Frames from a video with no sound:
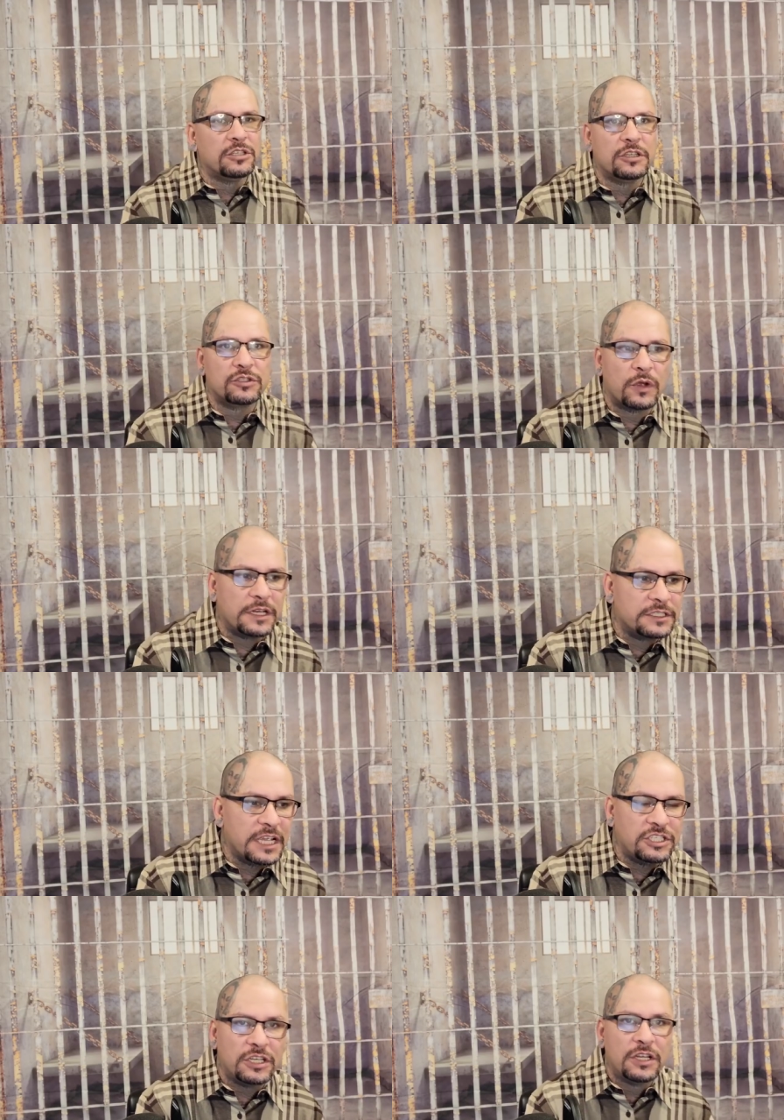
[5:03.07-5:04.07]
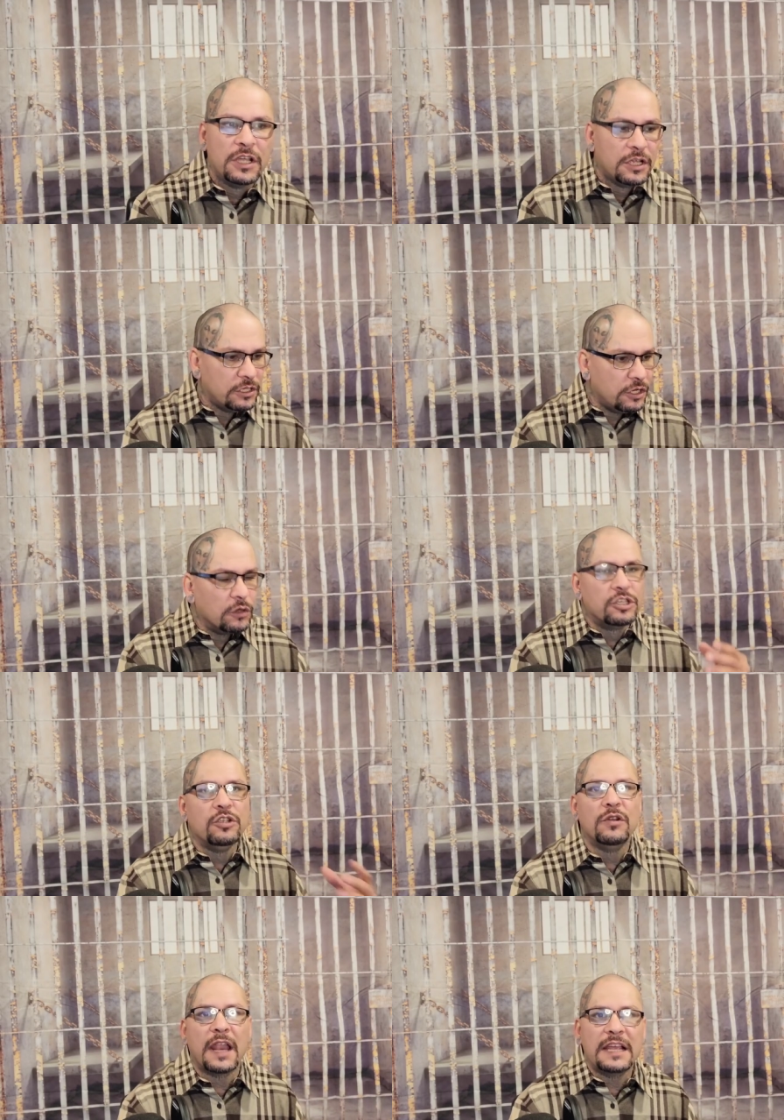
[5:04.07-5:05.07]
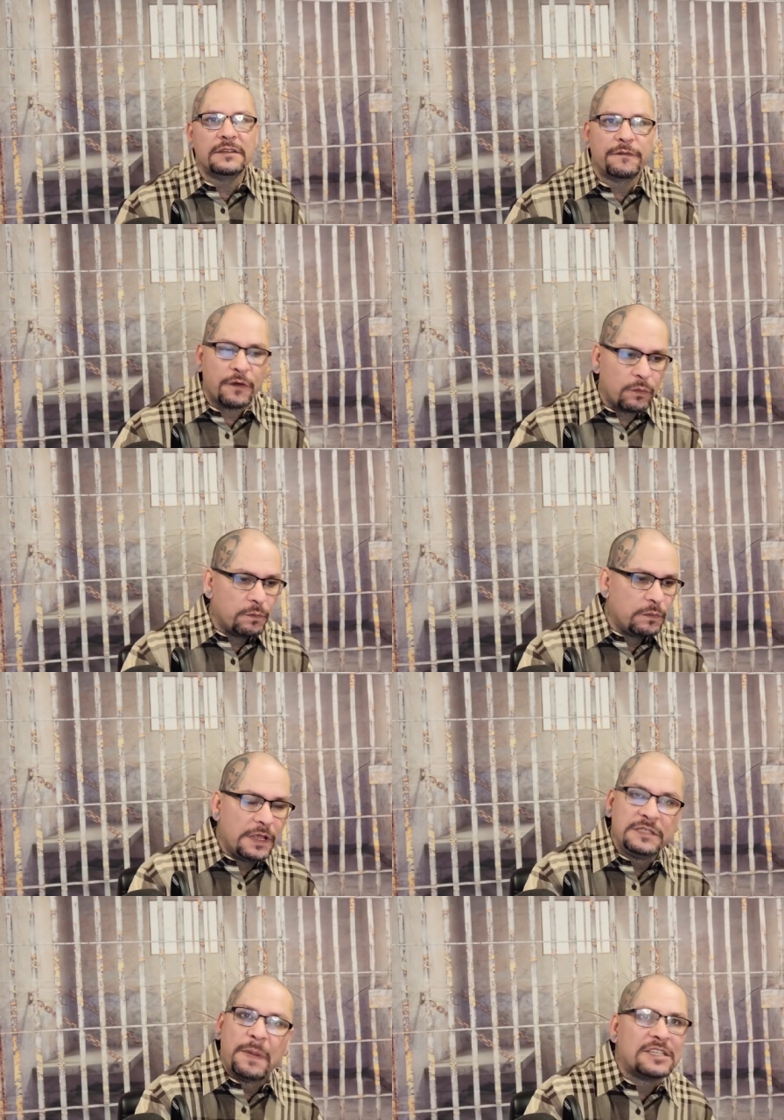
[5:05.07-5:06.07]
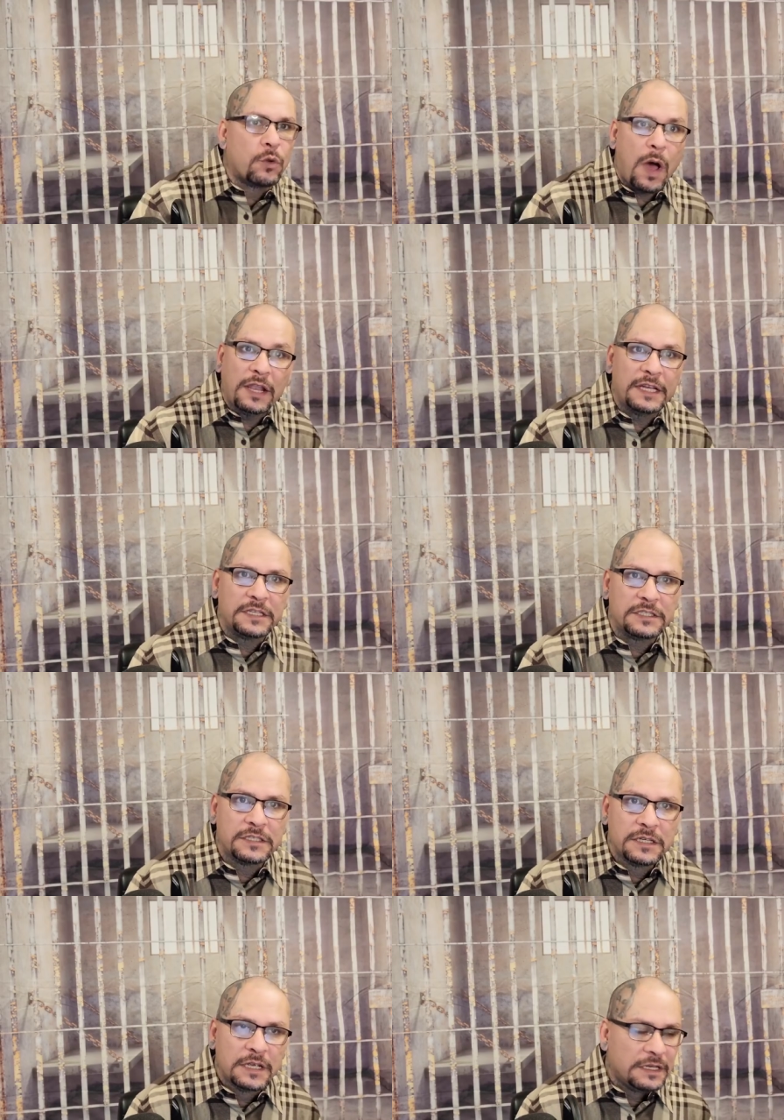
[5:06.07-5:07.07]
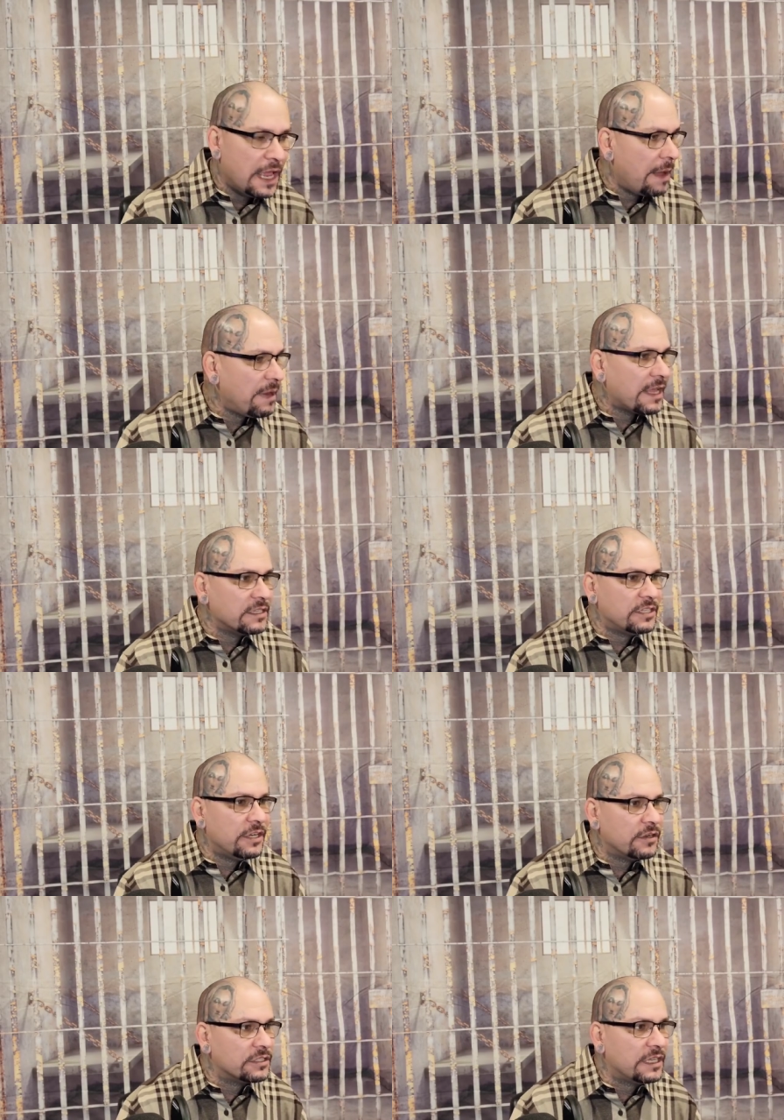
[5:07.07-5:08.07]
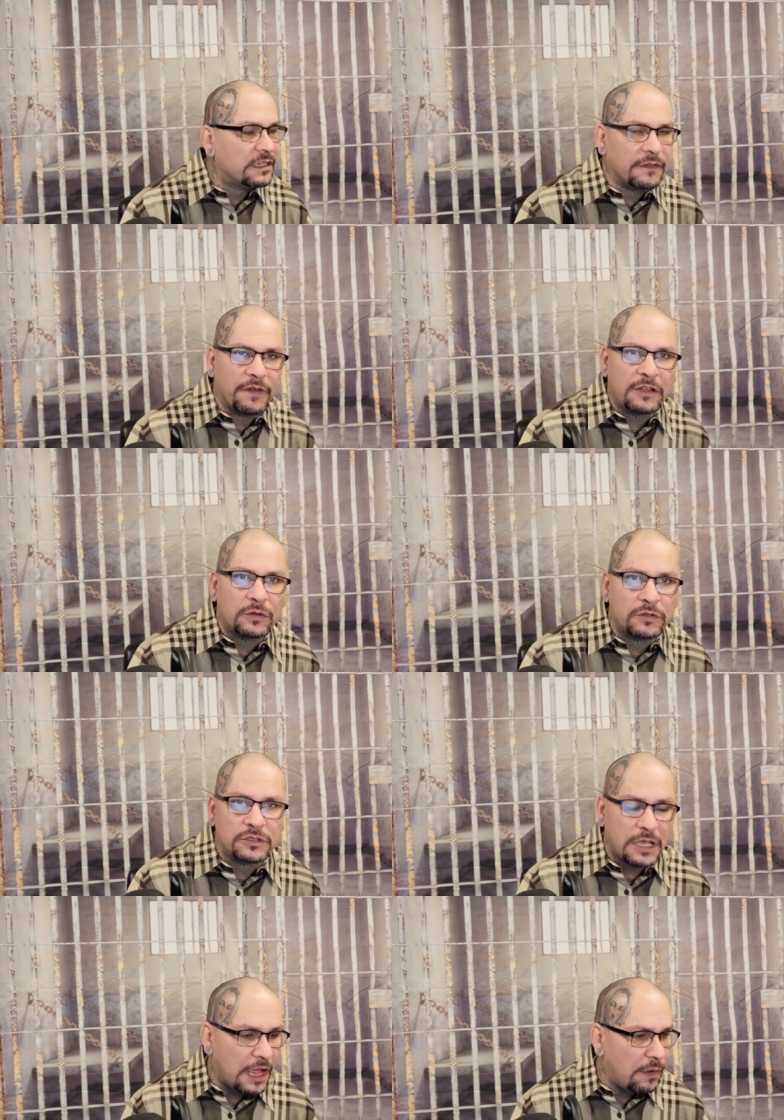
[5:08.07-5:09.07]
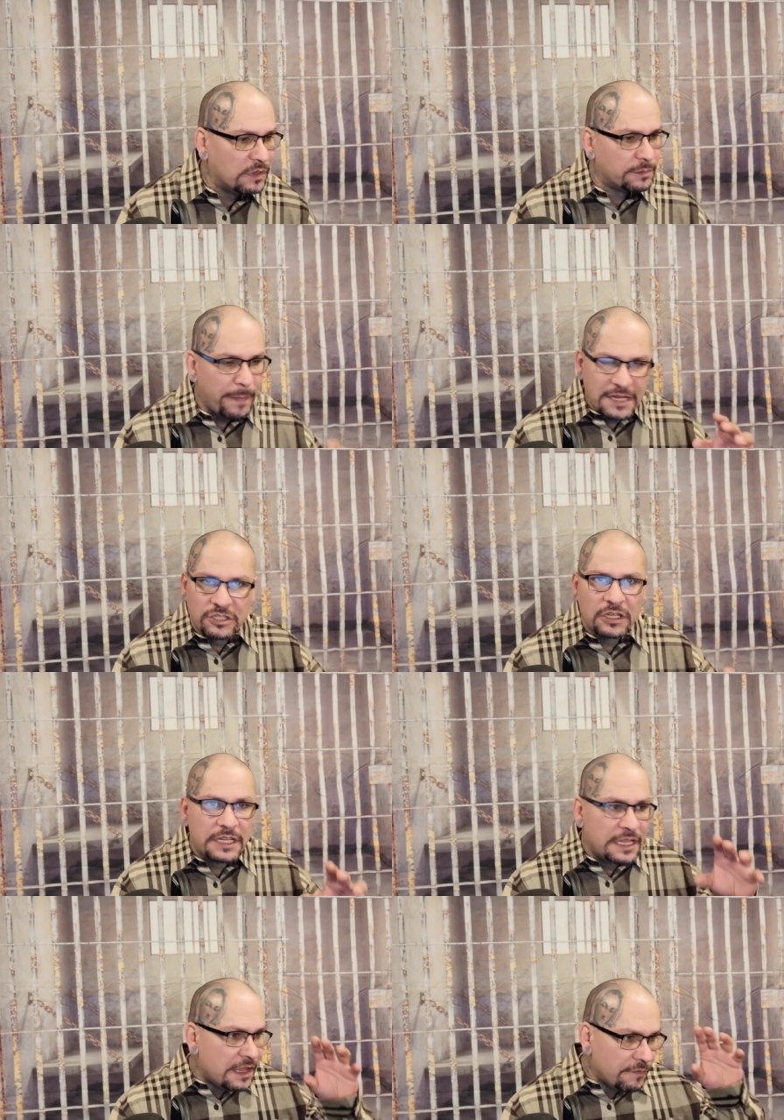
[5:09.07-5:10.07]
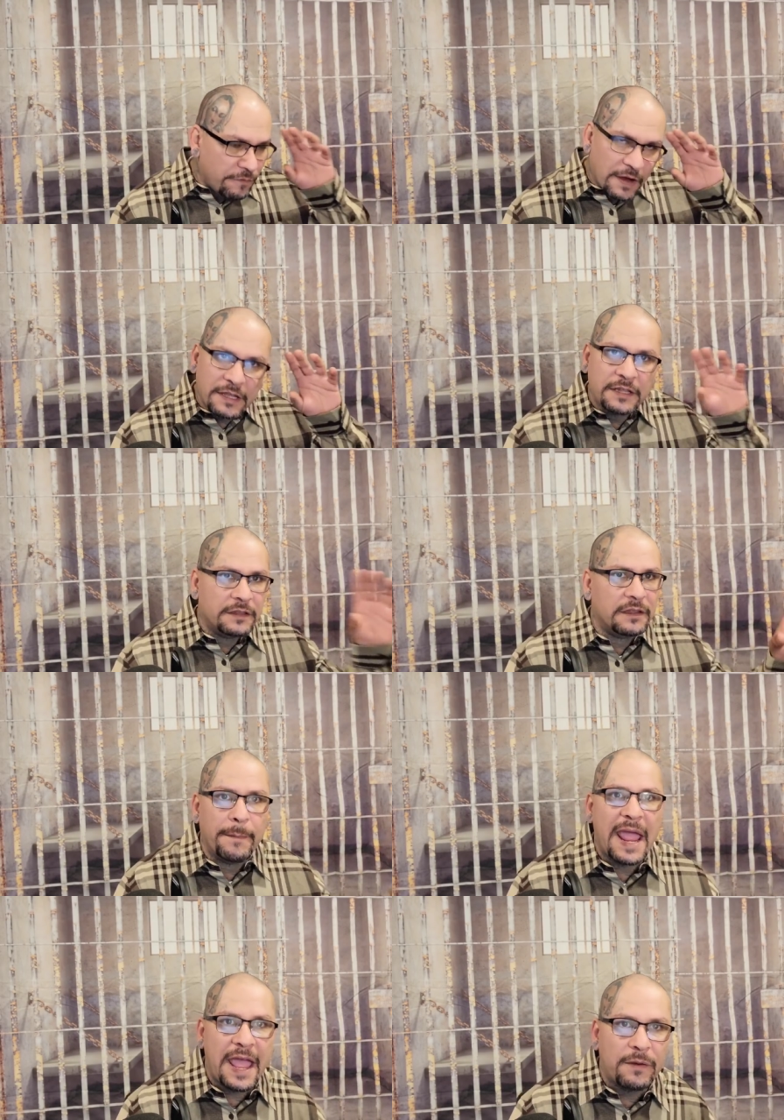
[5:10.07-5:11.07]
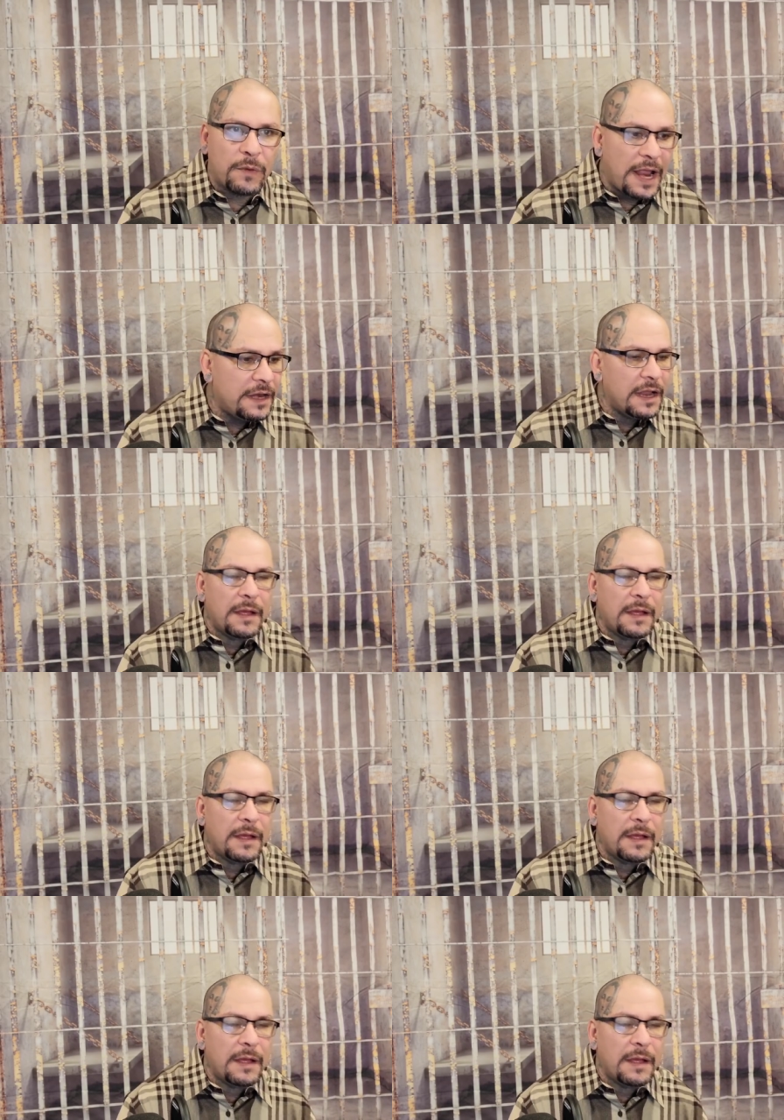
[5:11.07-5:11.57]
into this organization, you know, to utilize him for his best qualities. Now, I'm not going to sit here and say that the Vatos uh, was mentally fucking the man, right?